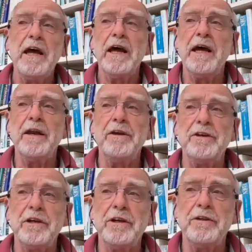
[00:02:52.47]
and
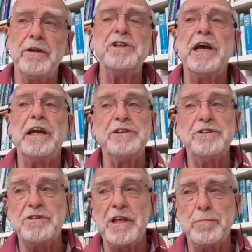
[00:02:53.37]
the
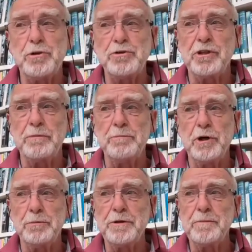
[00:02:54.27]
challenges they pose at the
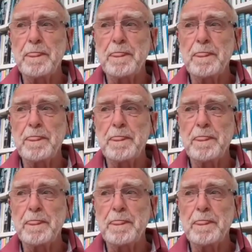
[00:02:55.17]
moment.